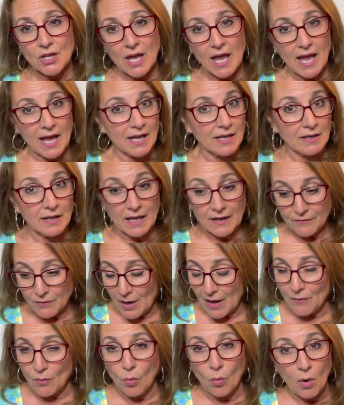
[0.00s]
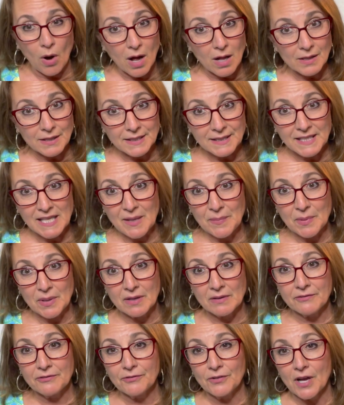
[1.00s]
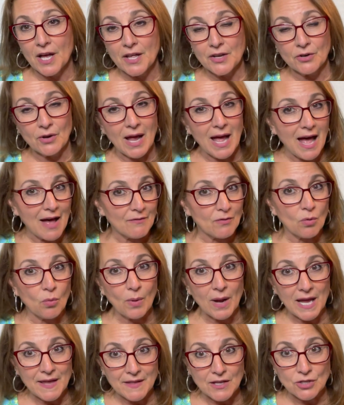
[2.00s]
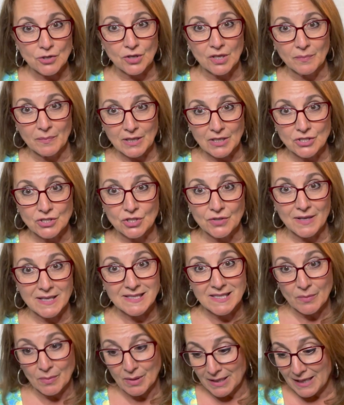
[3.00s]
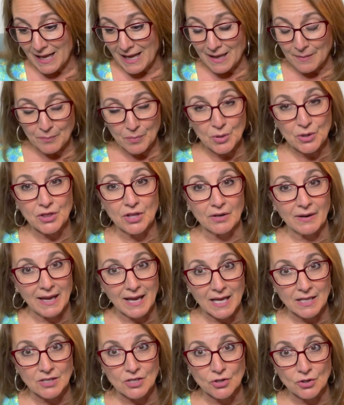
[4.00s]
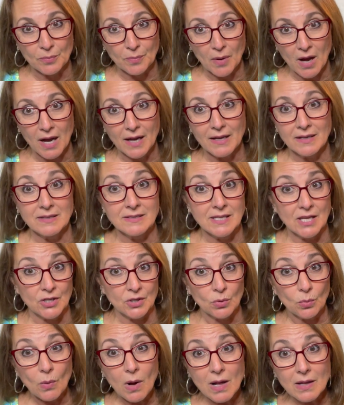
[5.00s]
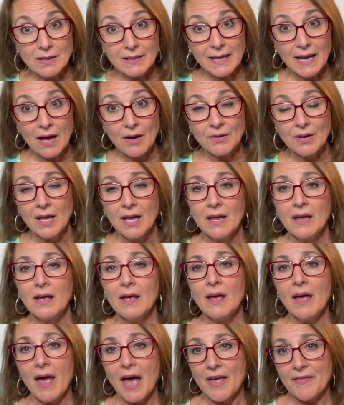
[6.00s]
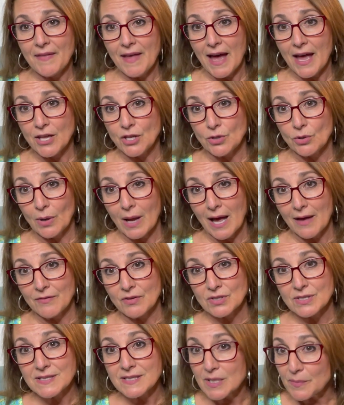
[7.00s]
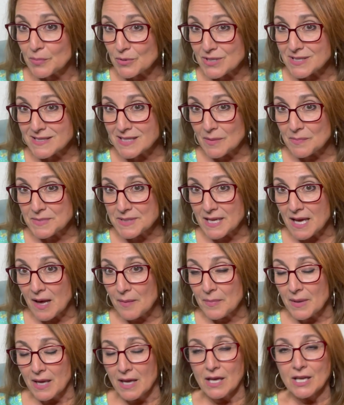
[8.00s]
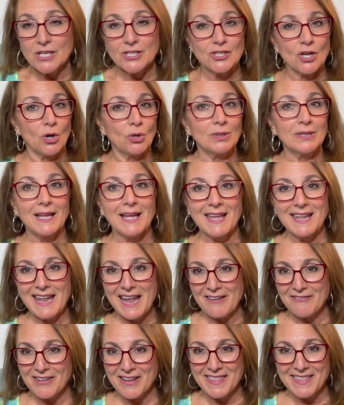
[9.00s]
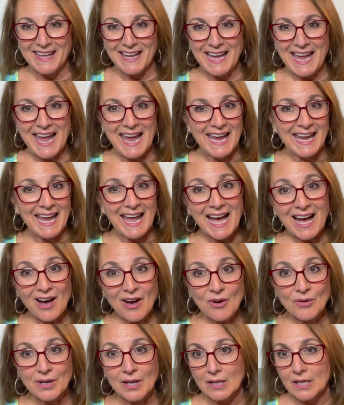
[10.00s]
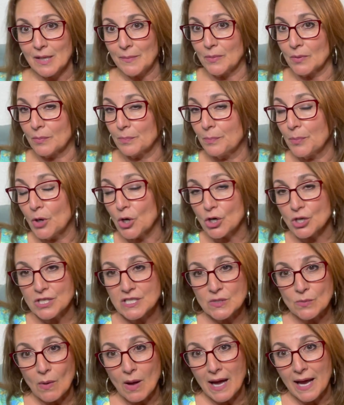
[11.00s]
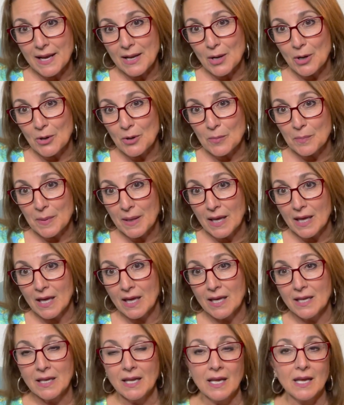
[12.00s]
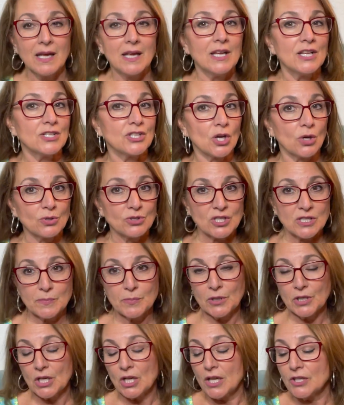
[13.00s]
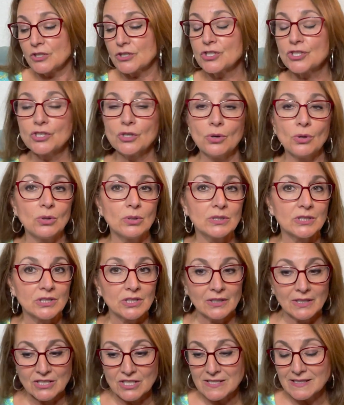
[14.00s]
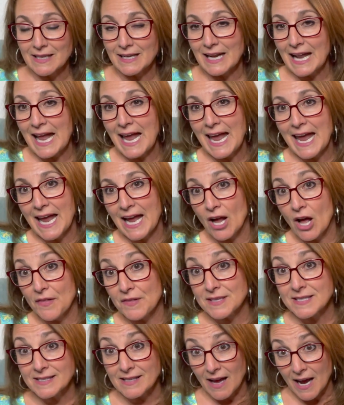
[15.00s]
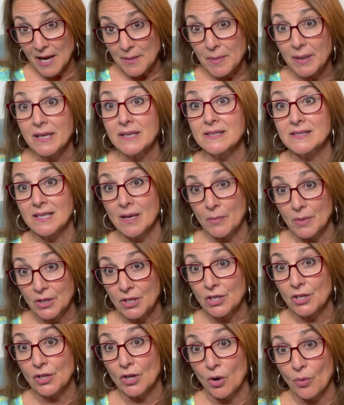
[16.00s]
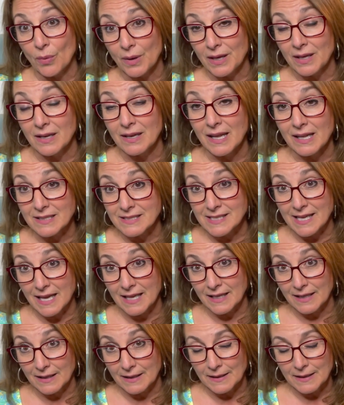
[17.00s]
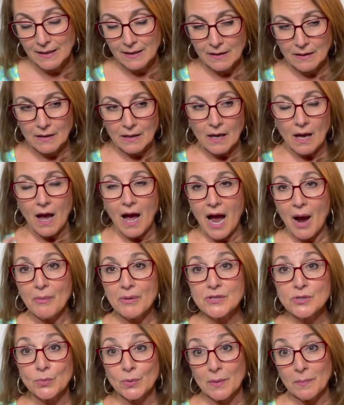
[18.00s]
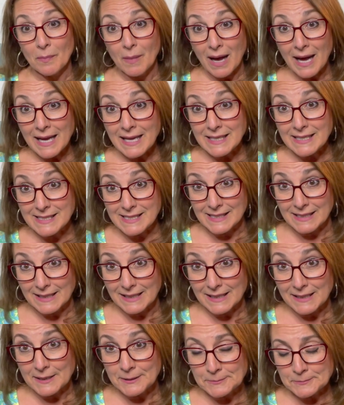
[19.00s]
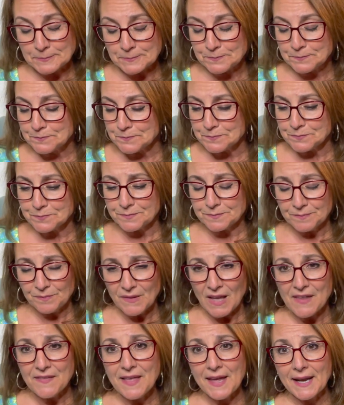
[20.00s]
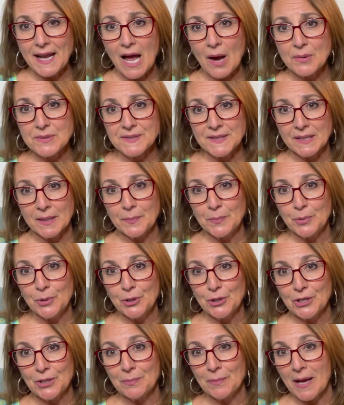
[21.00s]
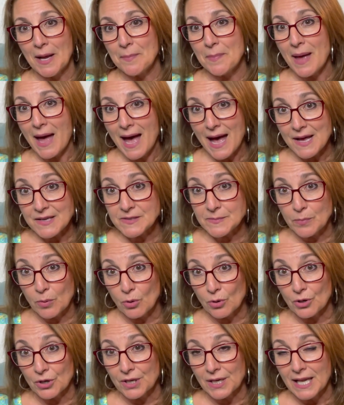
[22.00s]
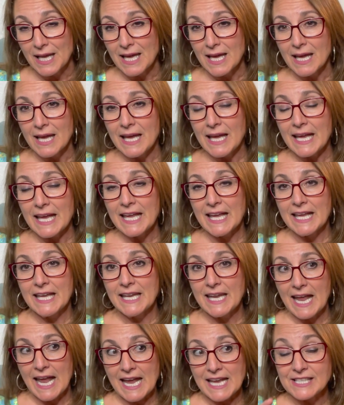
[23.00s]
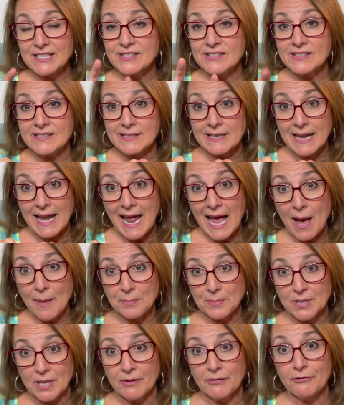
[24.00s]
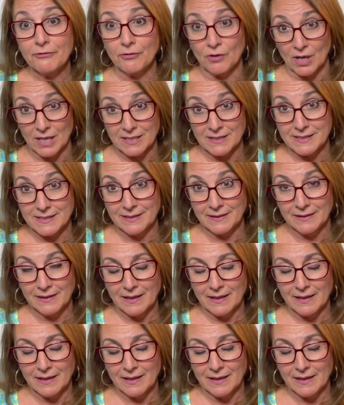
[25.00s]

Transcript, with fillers: and if you have a wallet, keep it in front or have a way that you can make sure that someone can't put their hand in your pocket and take your wallet out and that you have your zipper zipped up. Don't let everything hang out and keep your purse wide open. Don't just put it on your shoulder and just let it hang on the side because someone could go in and take it. I was reminded that I was going to put my passport in a snapped front.